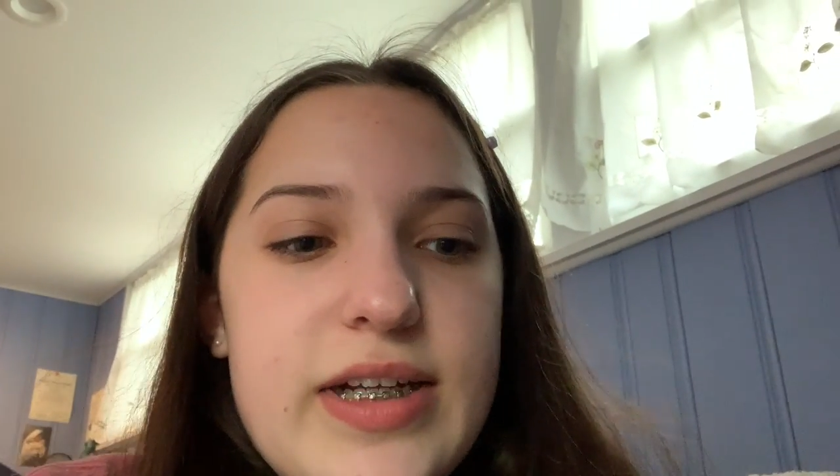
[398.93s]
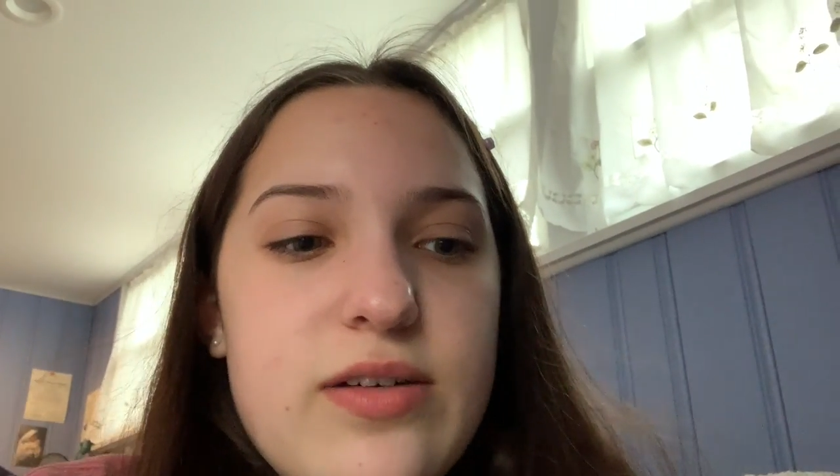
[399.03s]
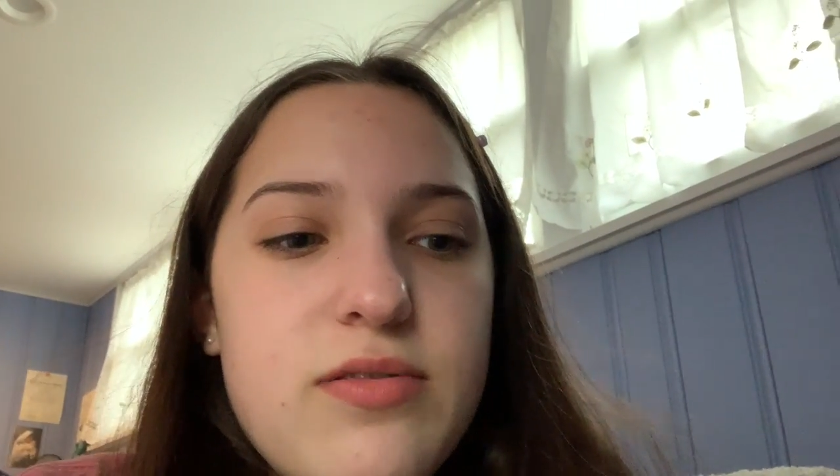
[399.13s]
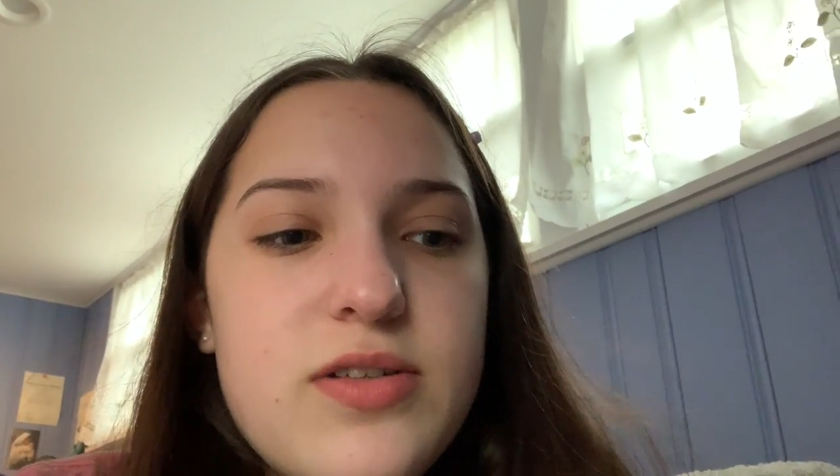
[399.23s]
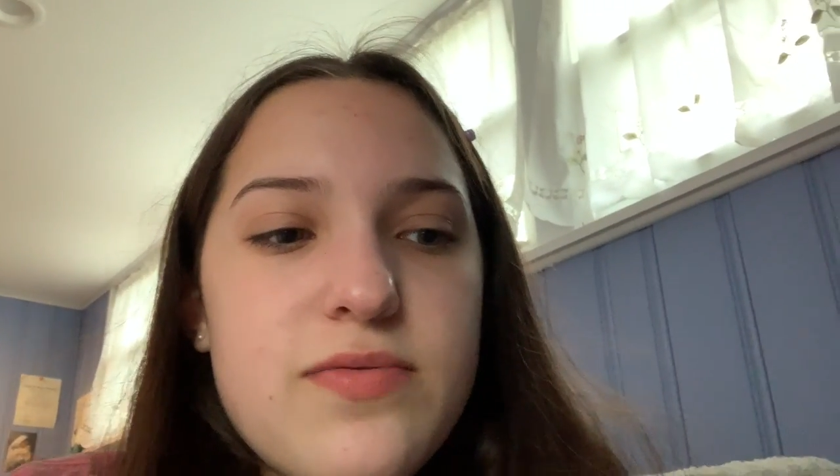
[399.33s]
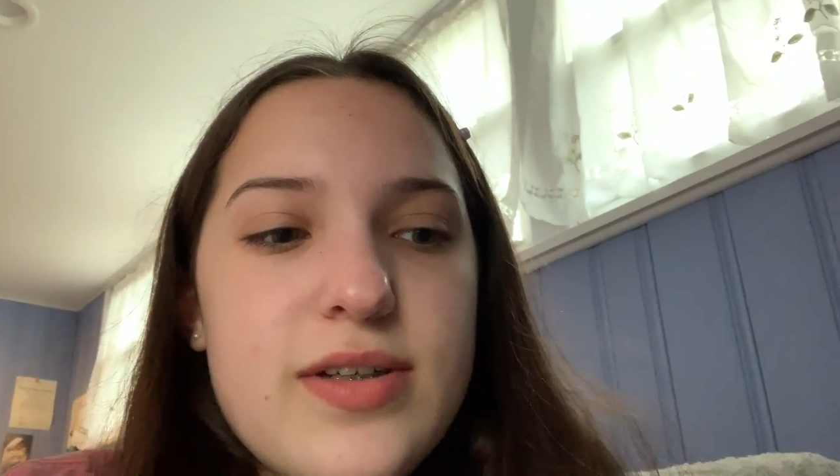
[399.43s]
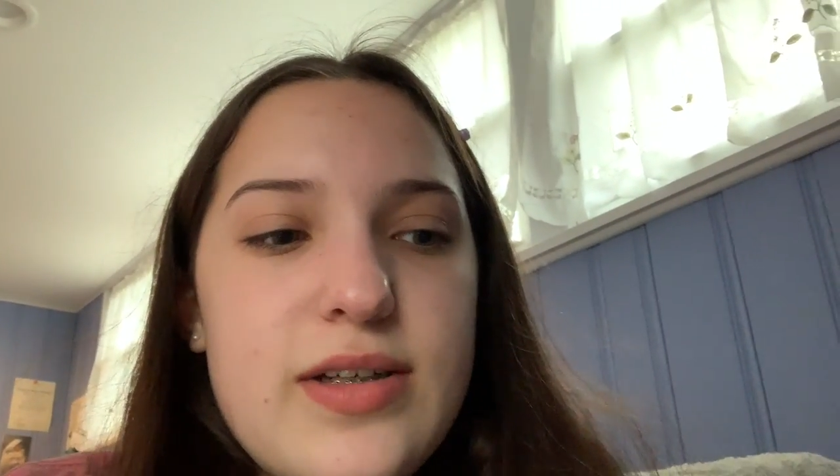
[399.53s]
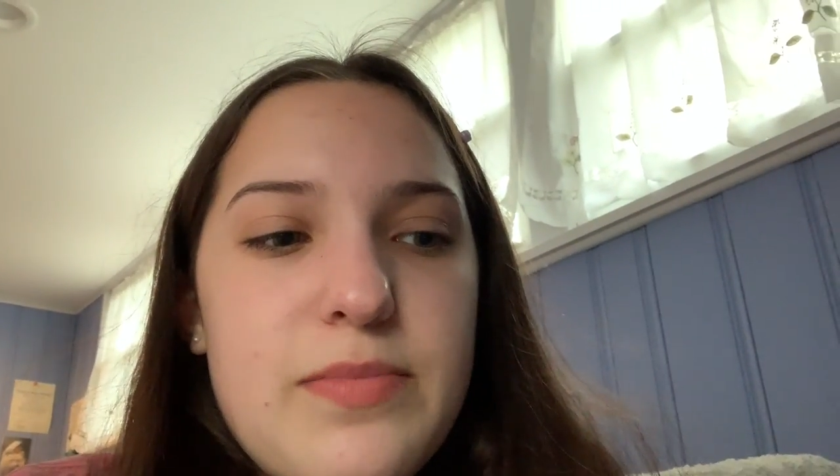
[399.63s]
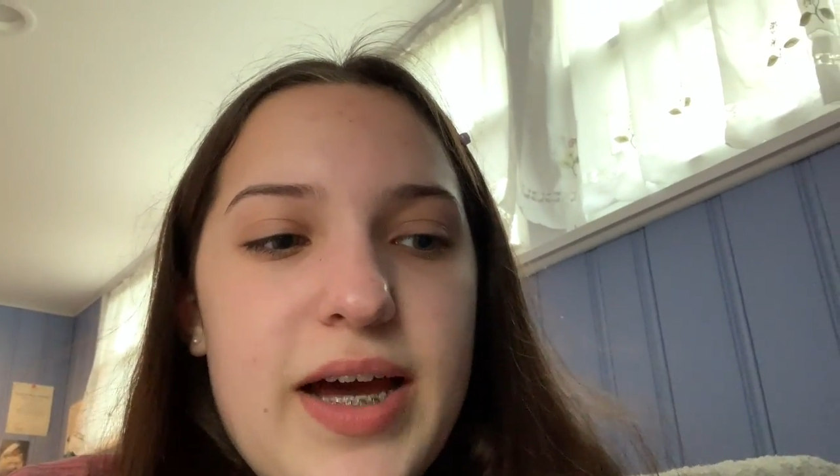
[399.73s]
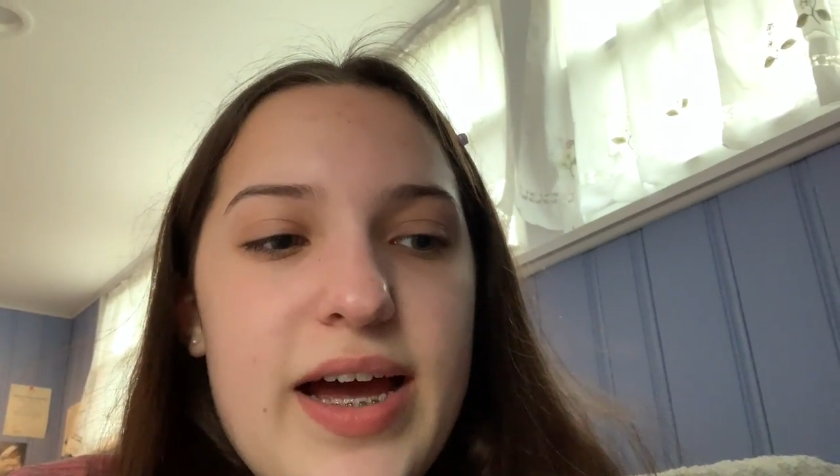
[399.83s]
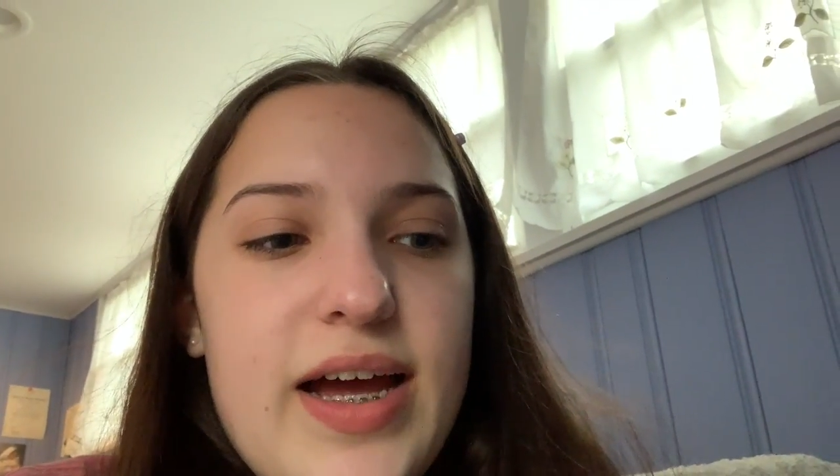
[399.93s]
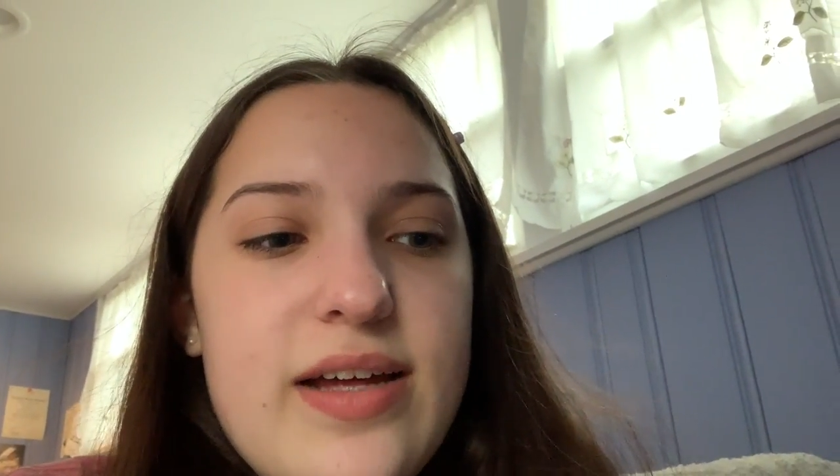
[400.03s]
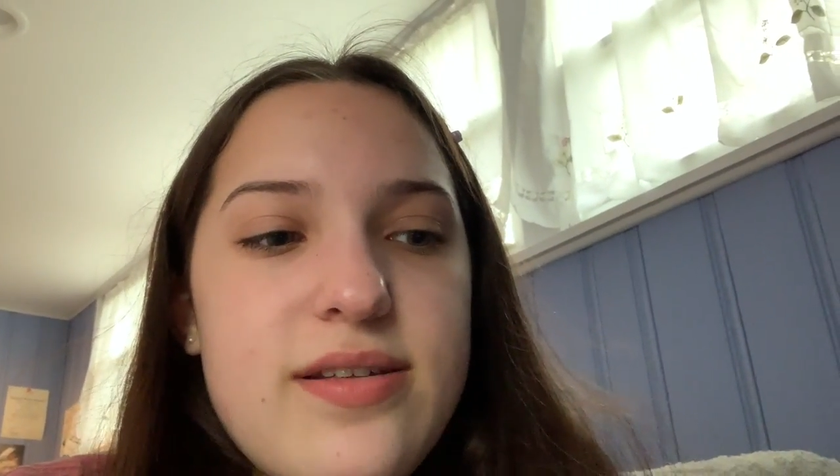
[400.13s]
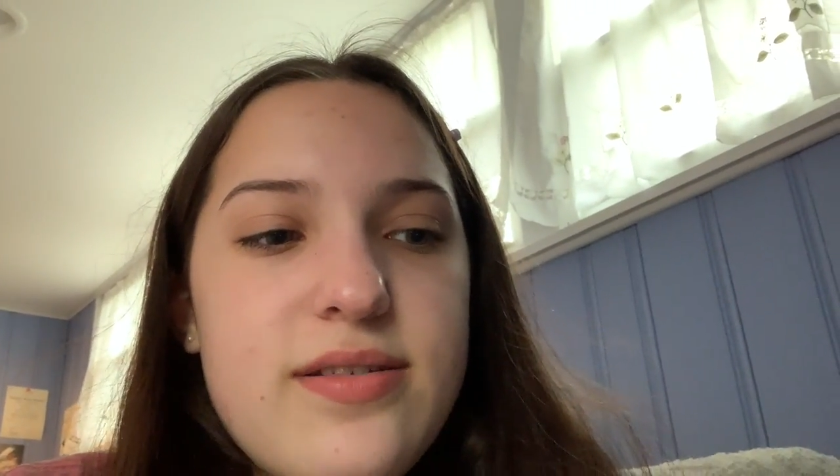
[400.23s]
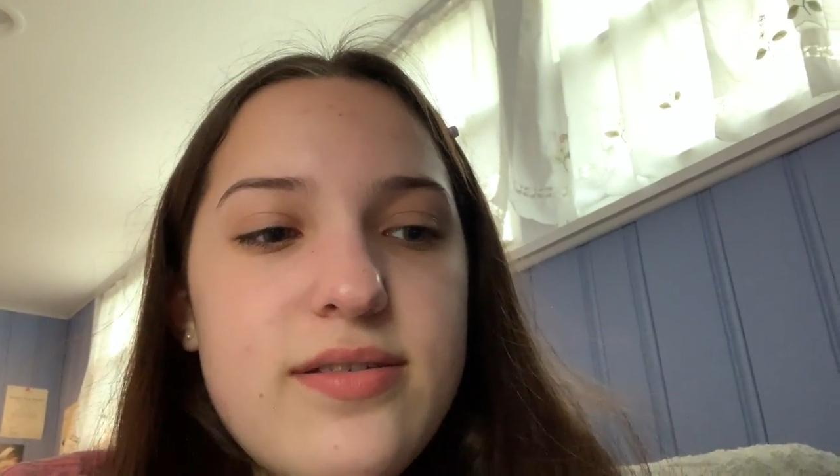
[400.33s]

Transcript: know it's really bad.